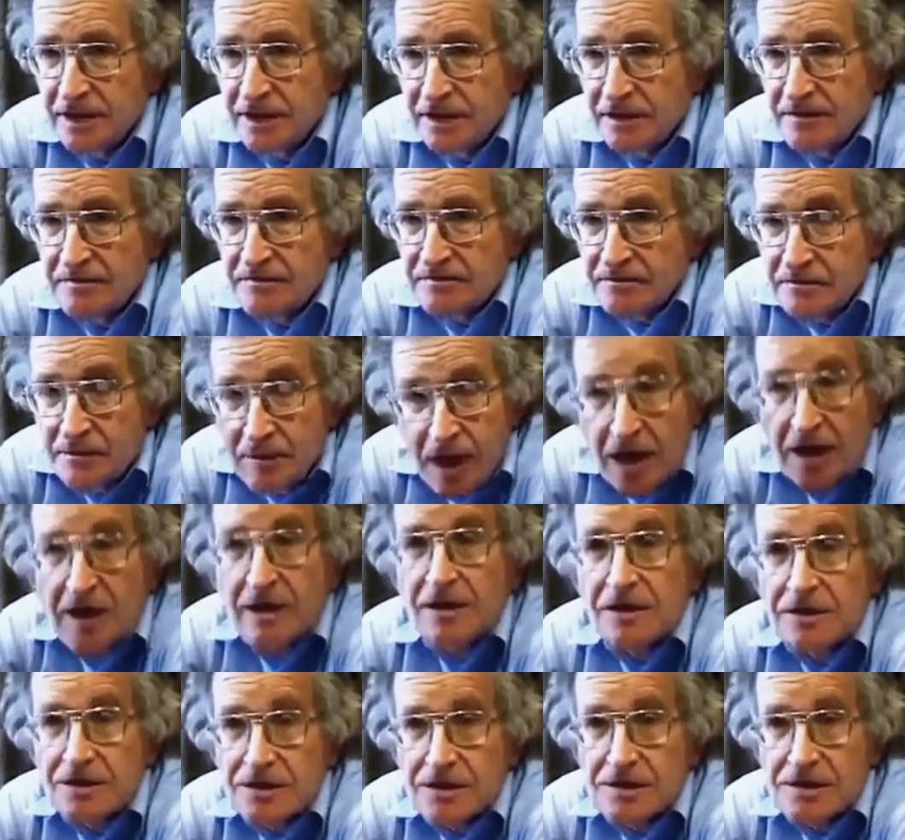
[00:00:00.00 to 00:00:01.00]
in a
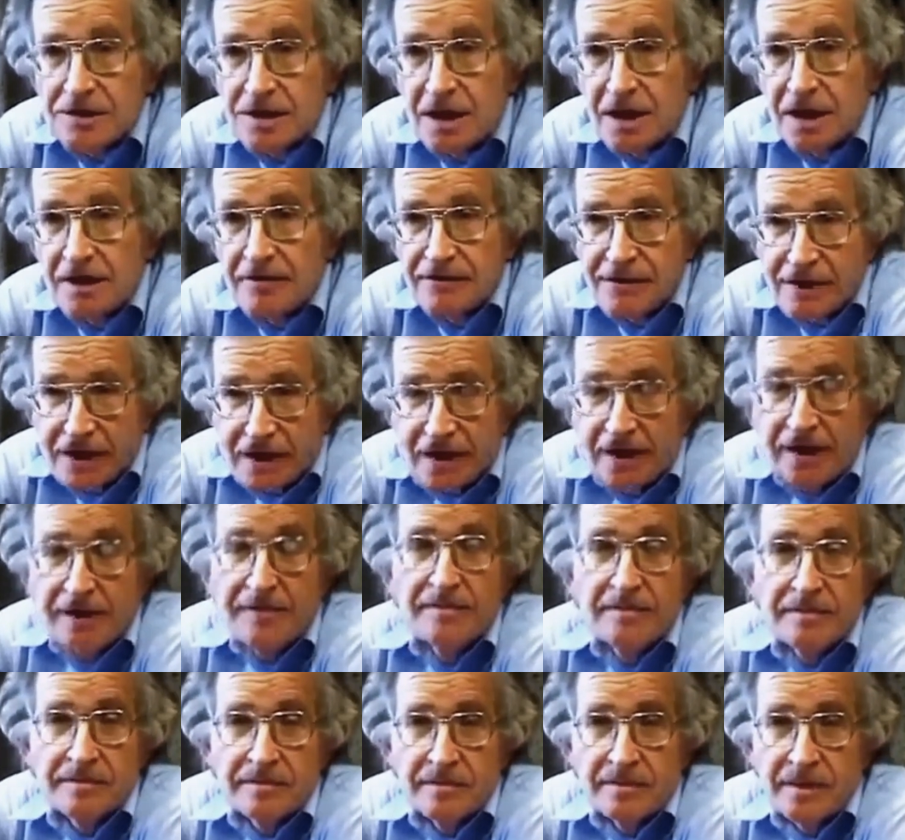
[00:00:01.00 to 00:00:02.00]
modern society,
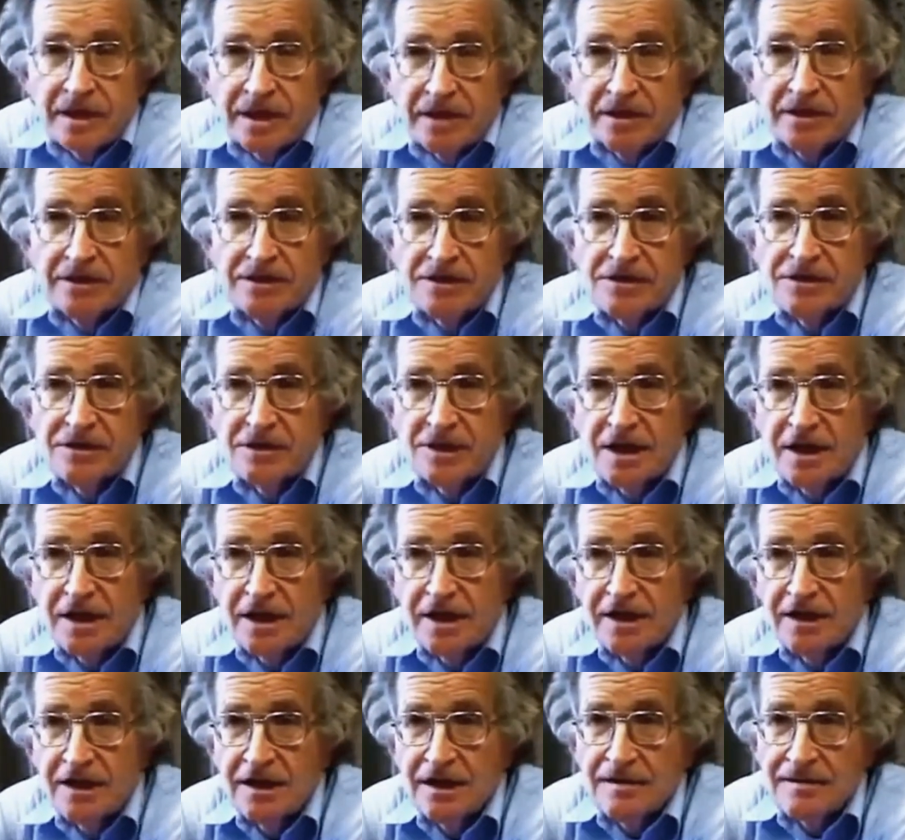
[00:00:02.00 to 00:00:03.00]
fairly modern
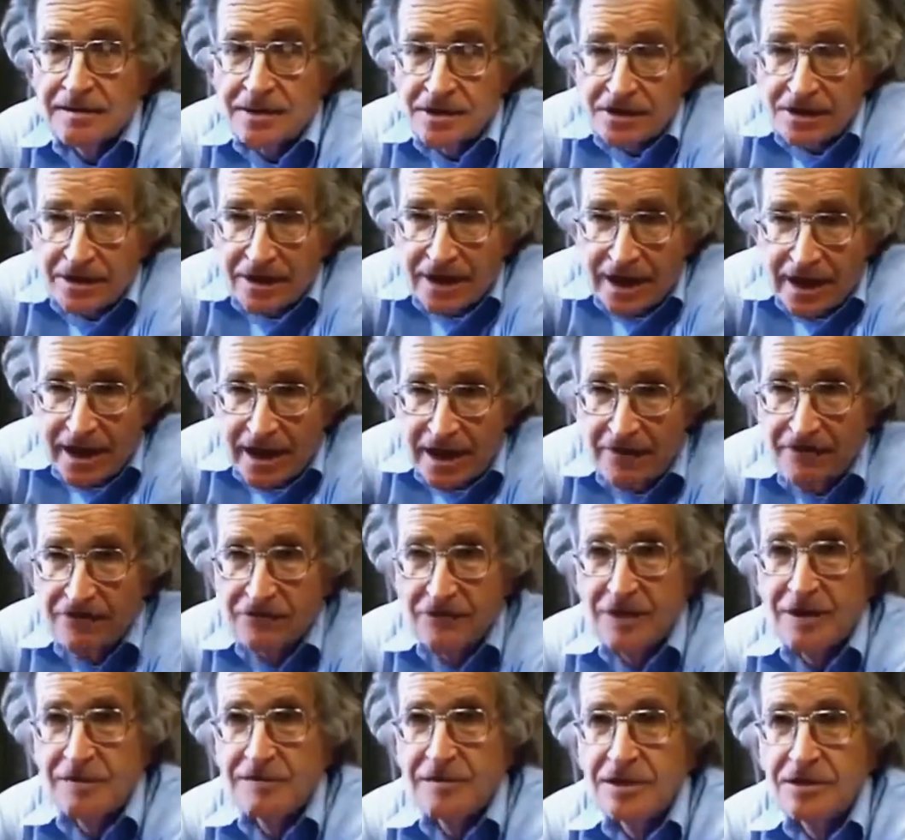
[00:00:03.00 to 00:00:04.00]
society. I mean, sort of
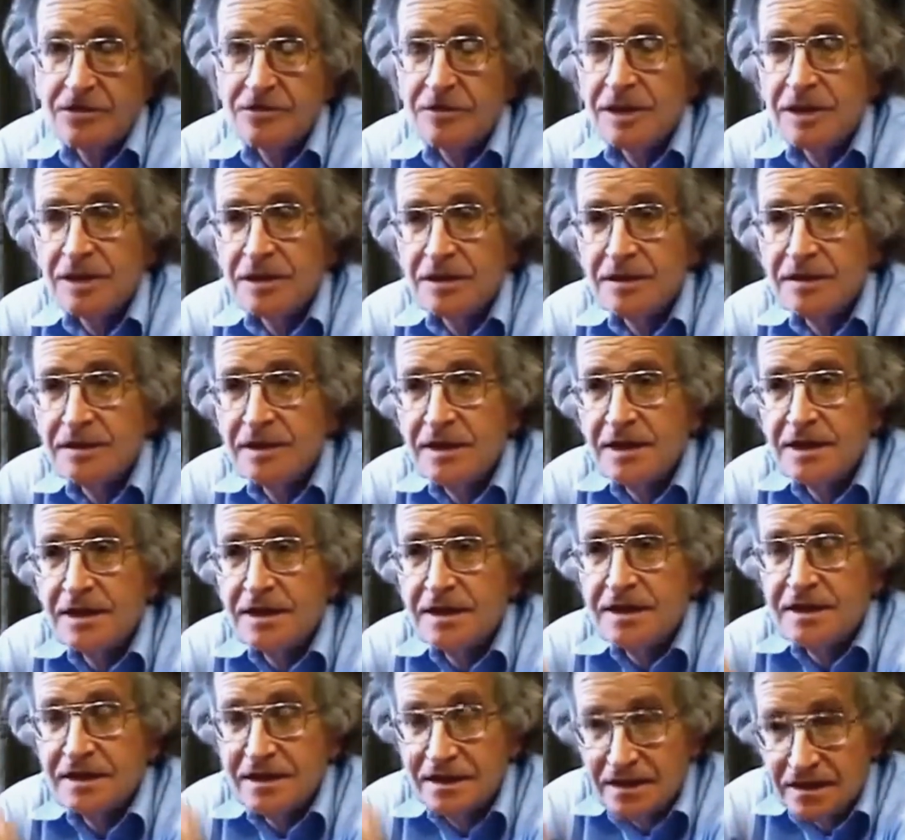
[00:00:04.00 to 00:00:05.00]
halfway between
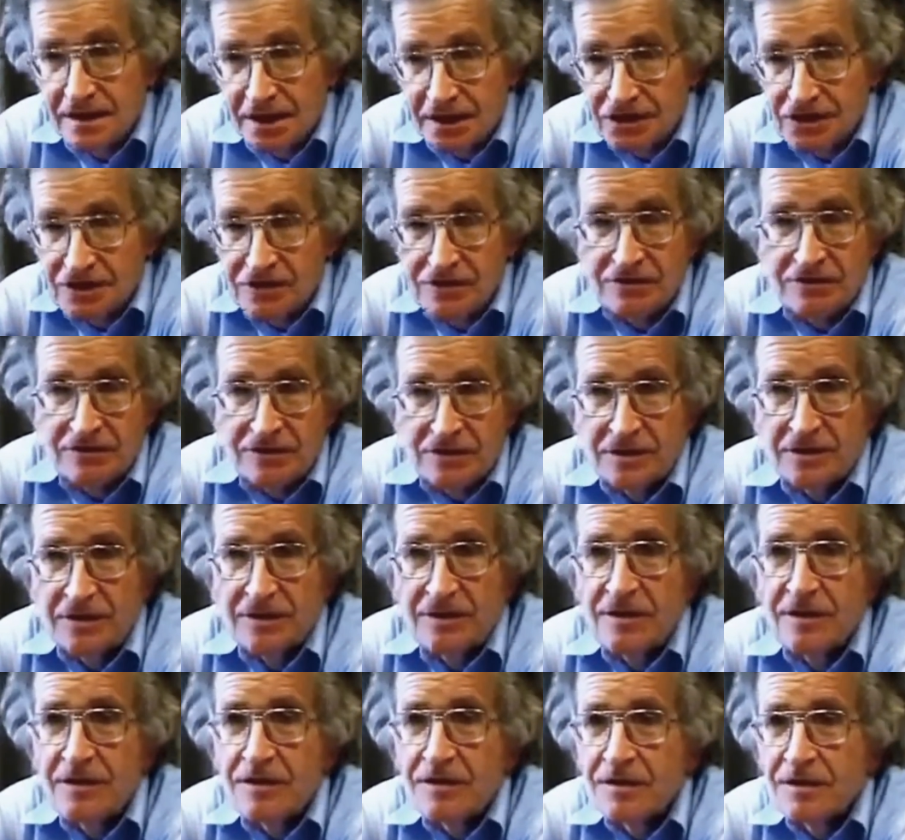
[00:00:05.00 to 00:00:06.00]
the industrial
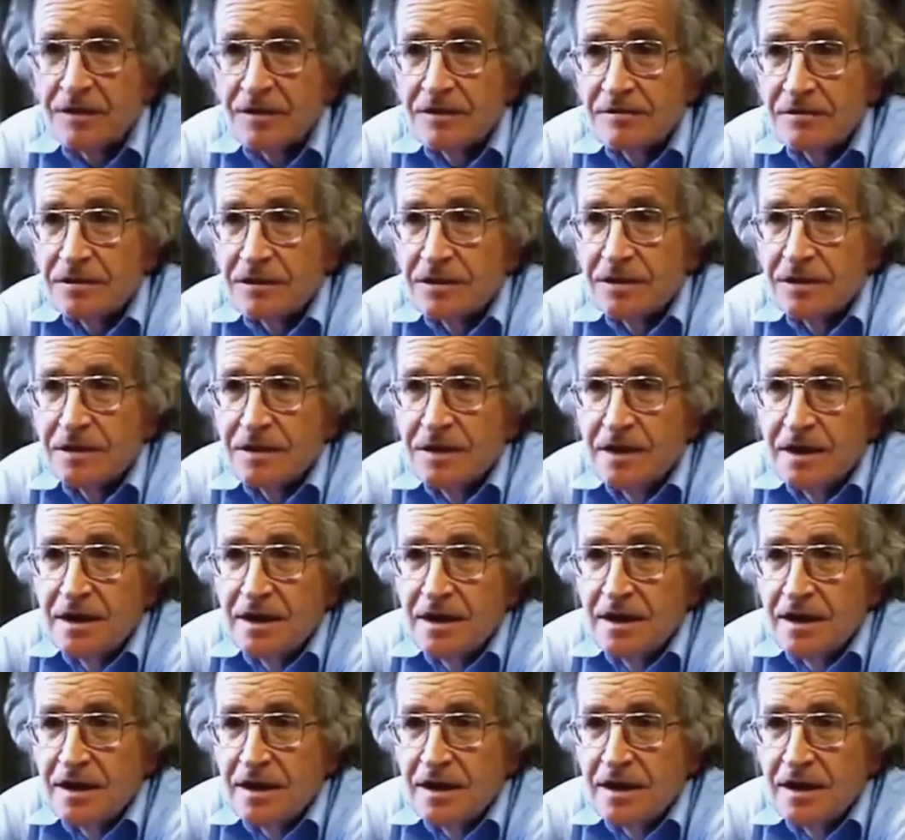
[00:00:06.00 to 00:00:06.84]
world and the third world.